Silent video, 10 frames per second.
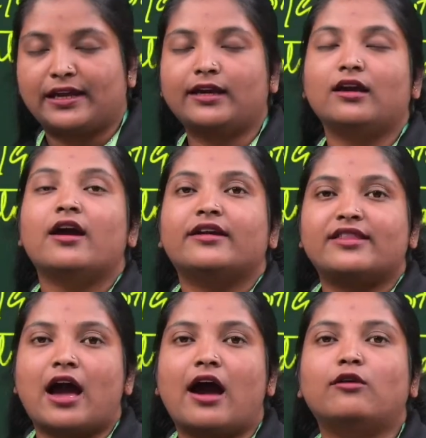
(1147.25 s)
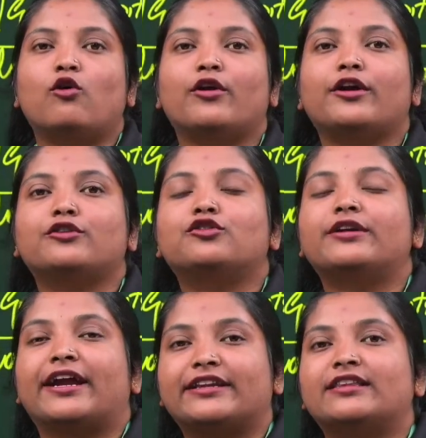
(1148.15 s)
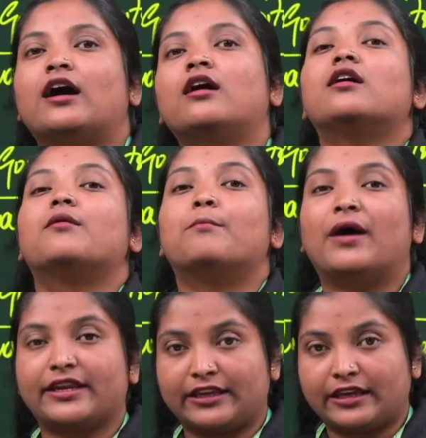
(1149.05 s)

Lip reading: they are going to get the money